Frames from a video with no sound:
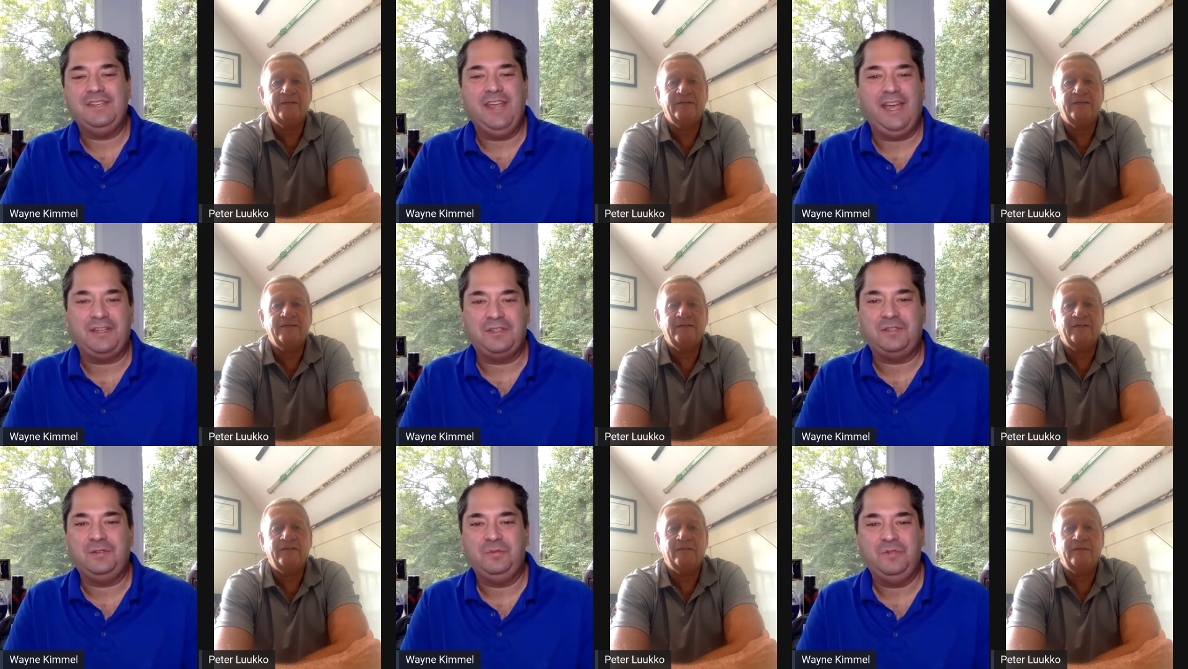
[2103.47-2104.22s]

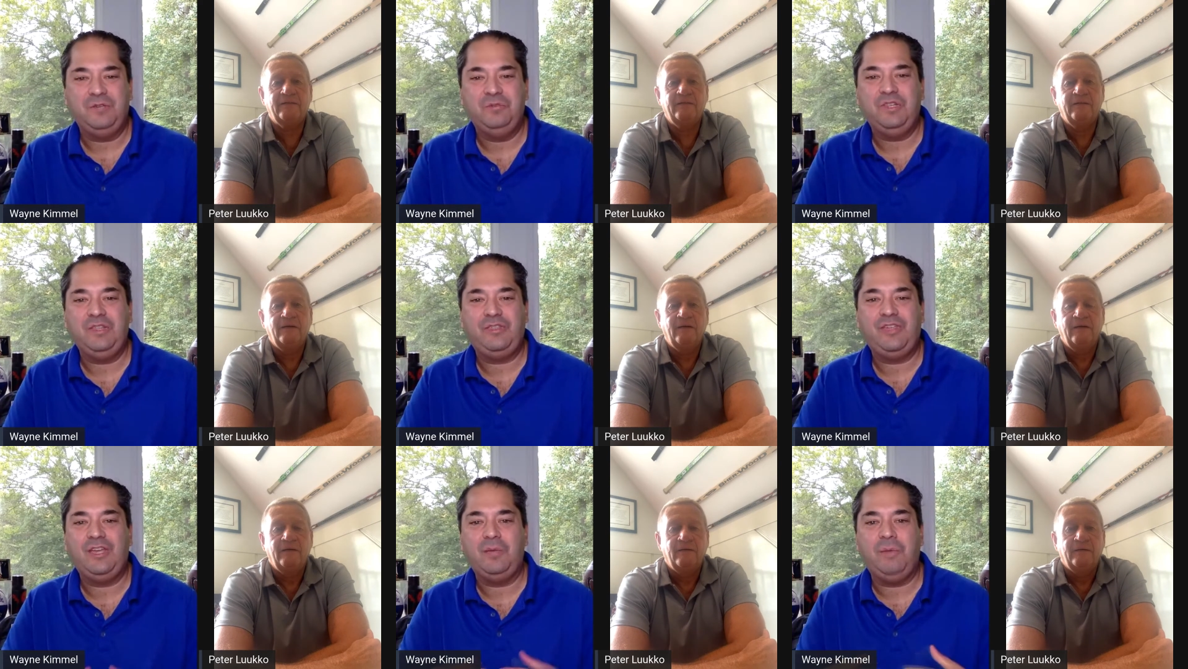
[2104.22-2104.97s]
Speaker 1: next when you really
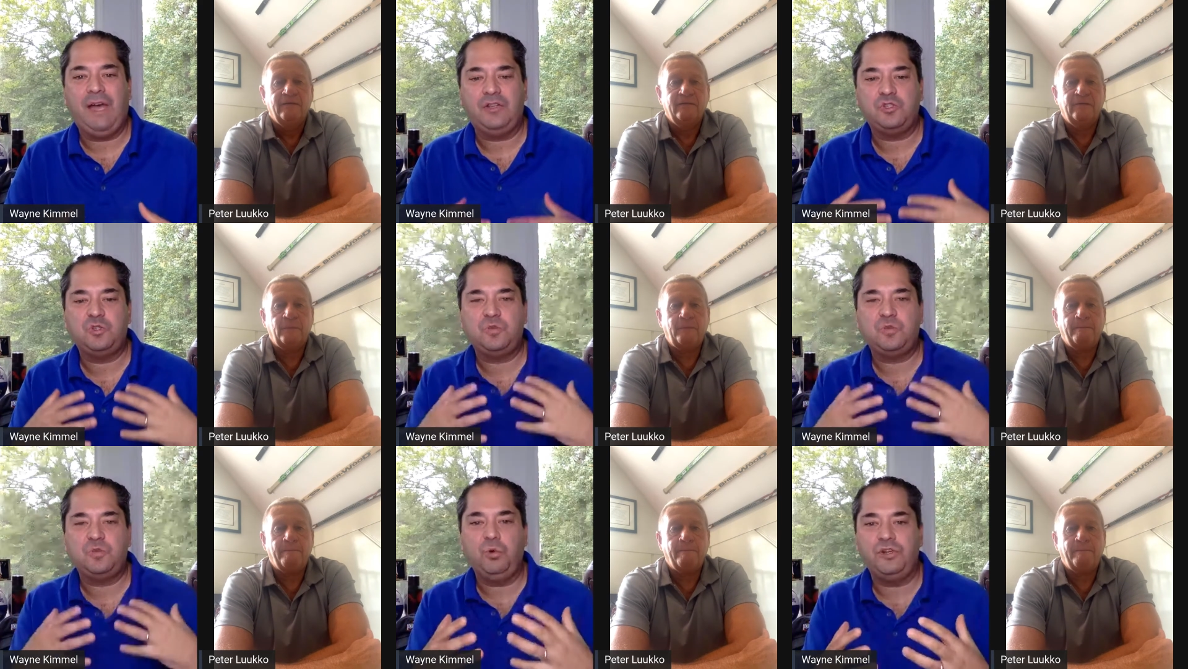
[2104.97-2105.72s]
think about
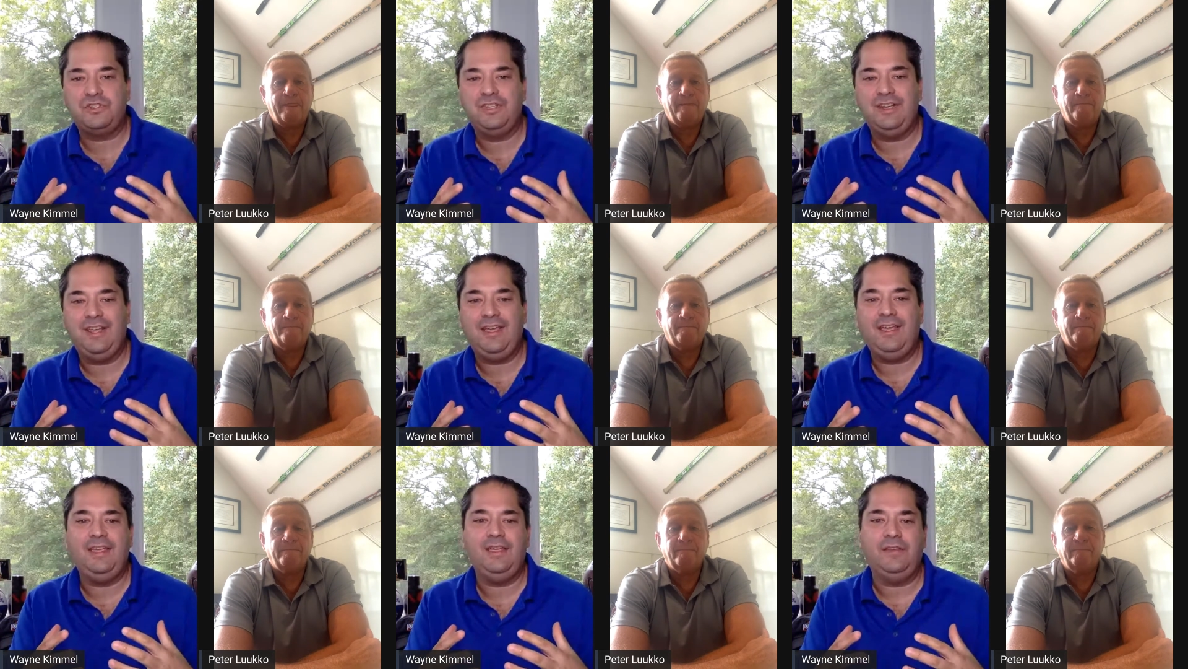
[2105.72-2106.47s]
sports
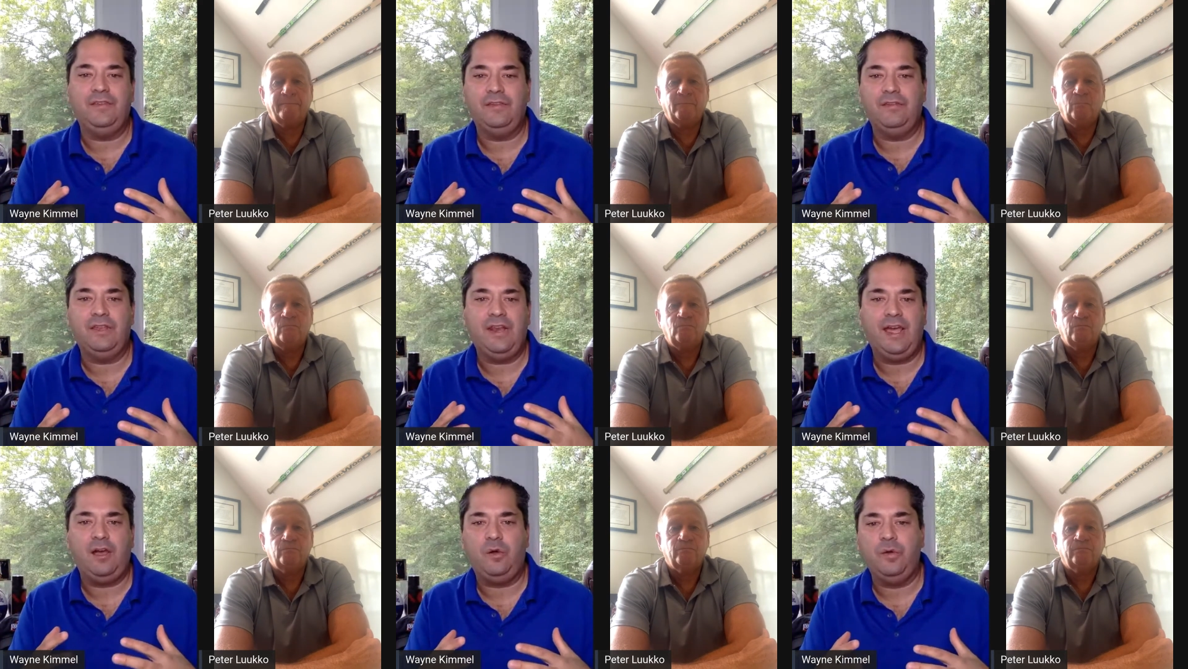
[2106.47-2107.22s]
today and
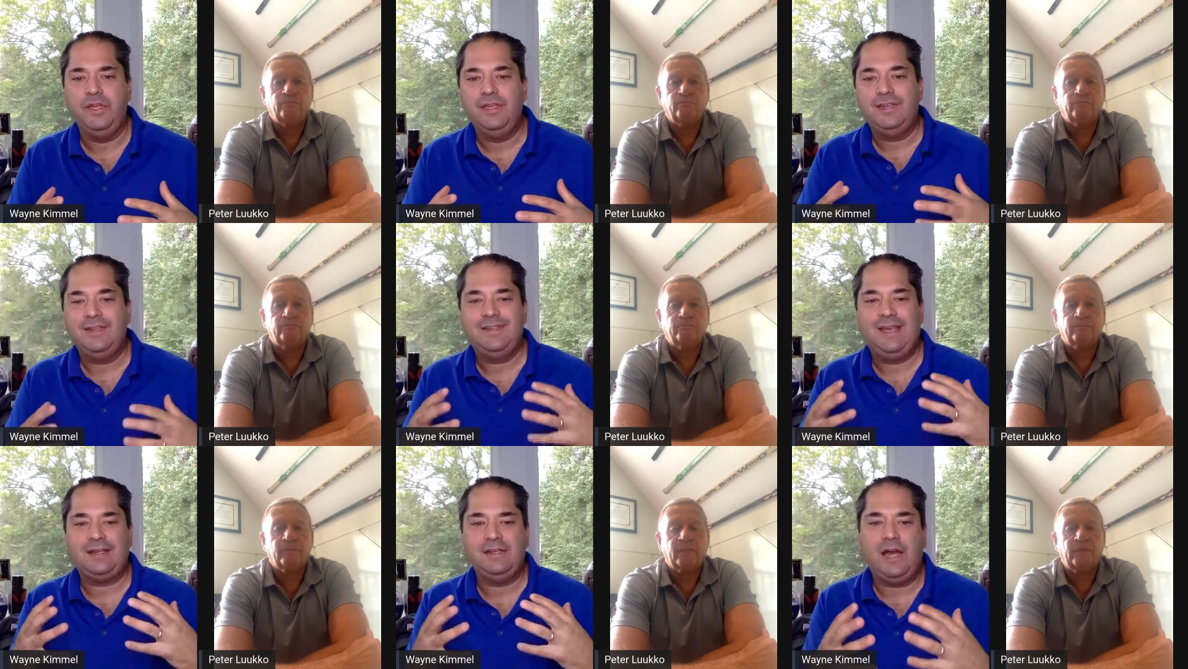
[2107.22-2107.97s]
and how
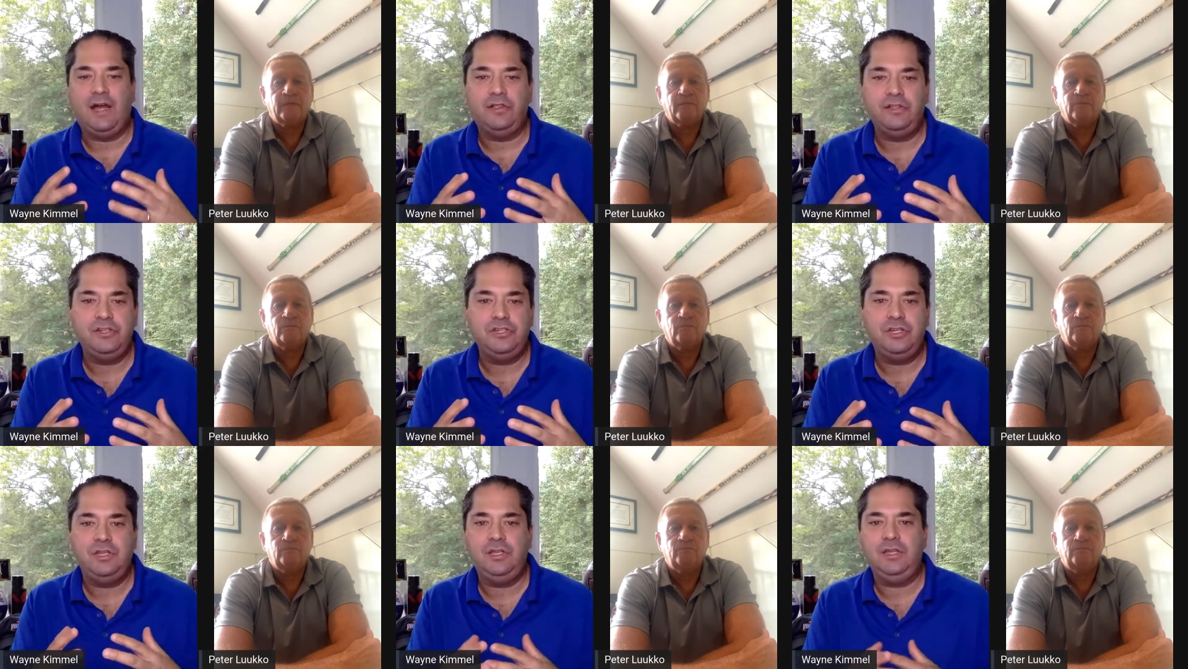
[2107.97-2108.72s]

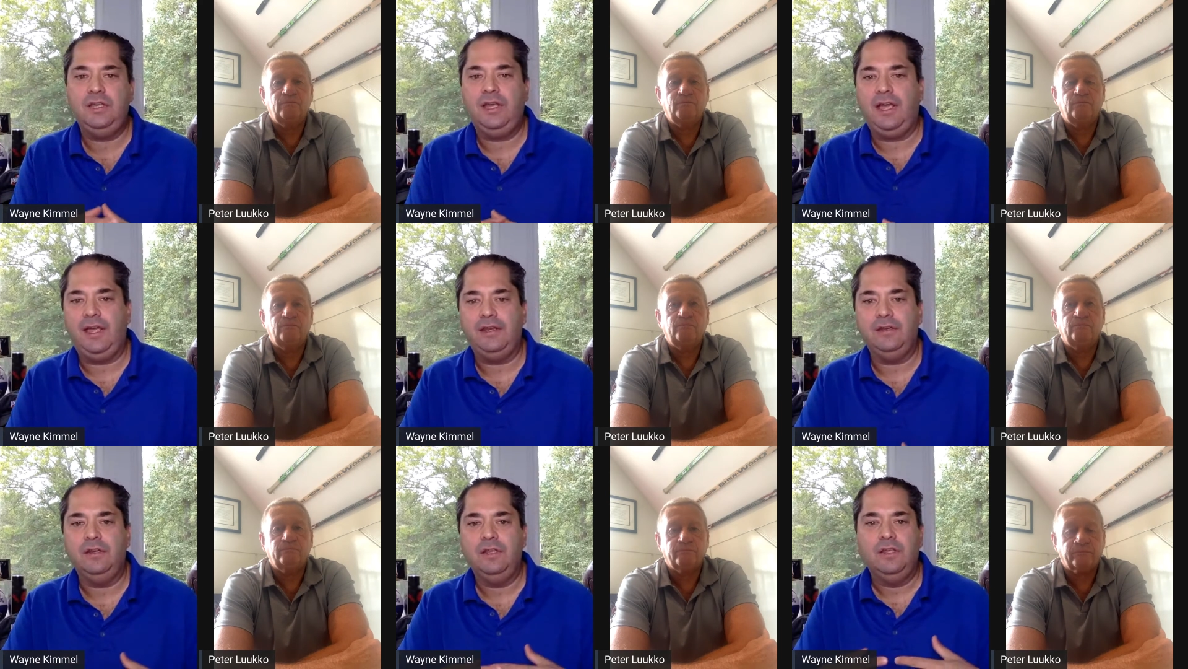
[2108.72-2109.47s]
technology
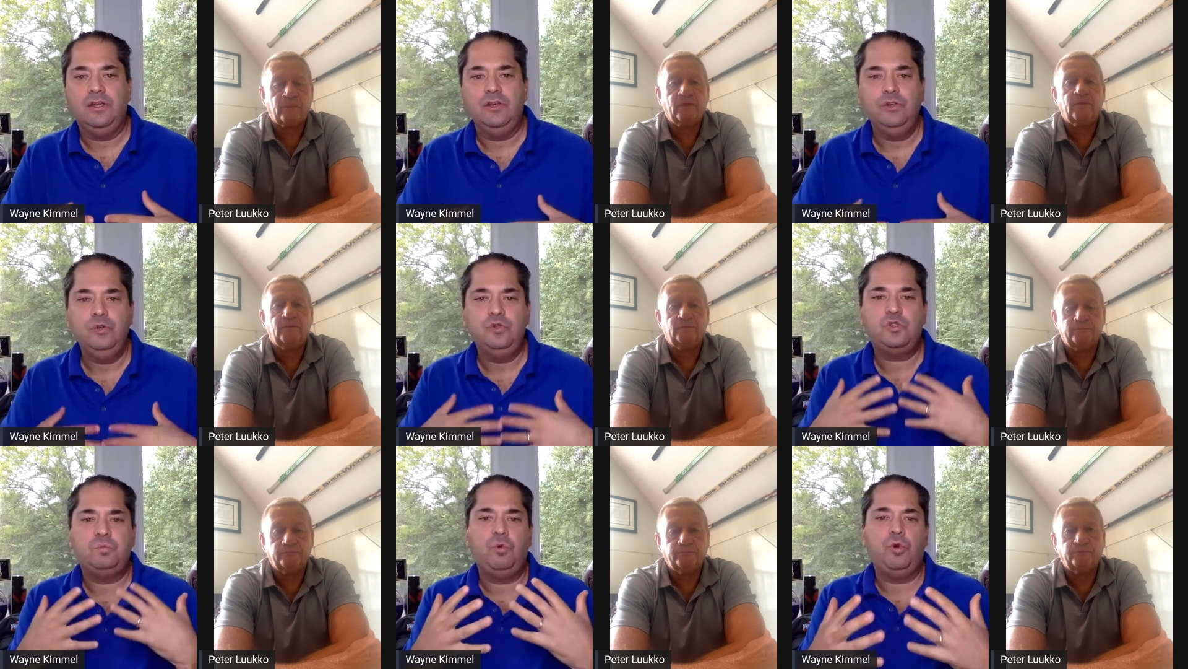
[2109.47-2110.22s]
and
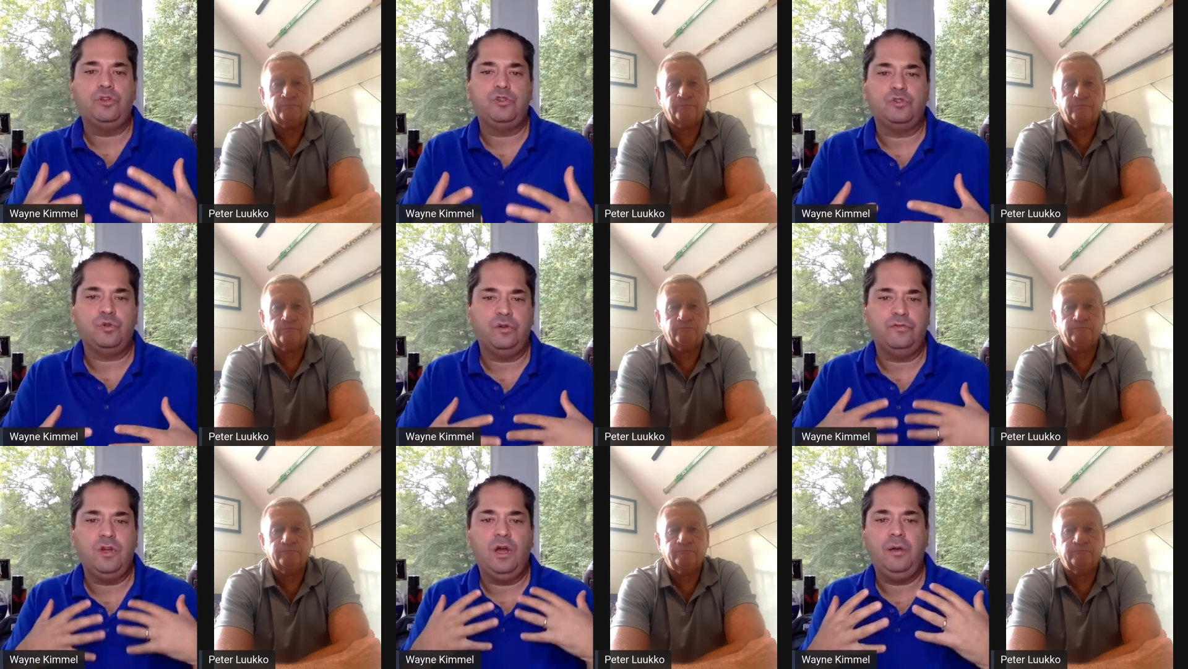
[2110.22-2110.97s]
new sports are
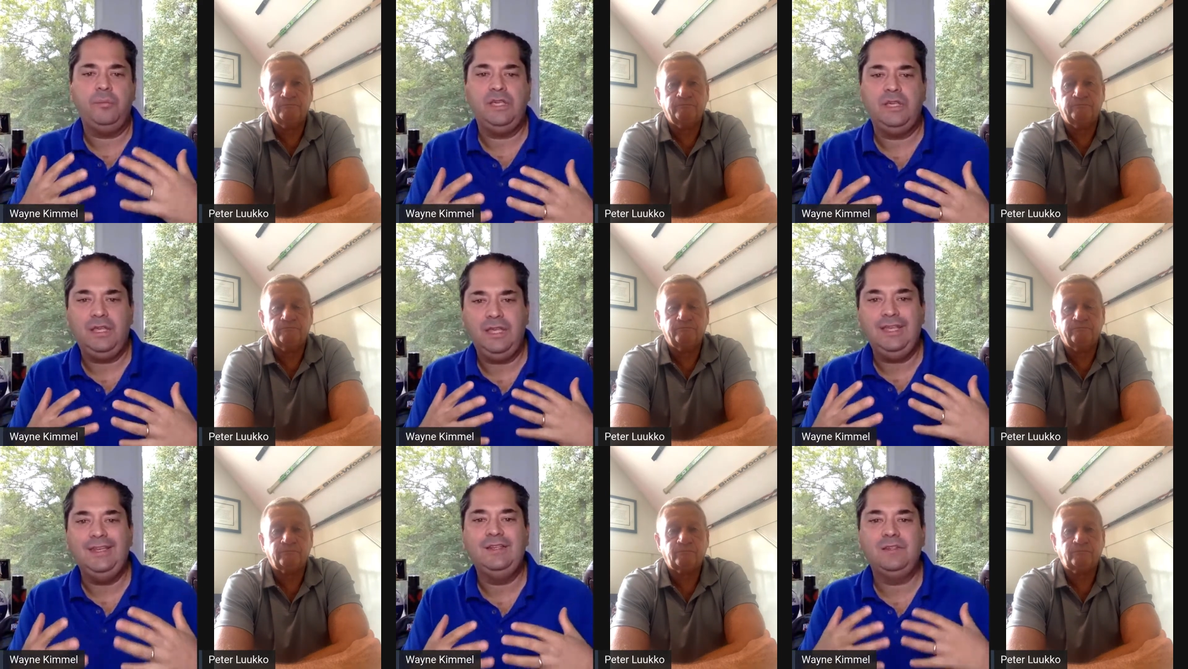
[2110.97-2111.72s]
sort of
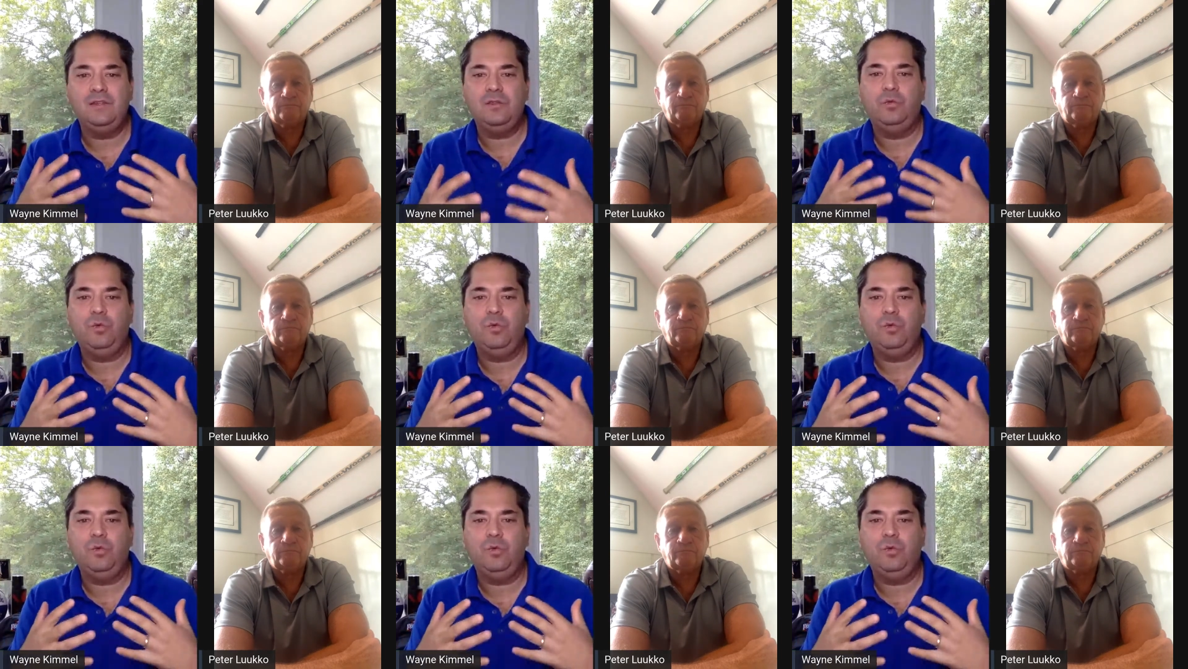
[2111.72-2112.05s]
coming into the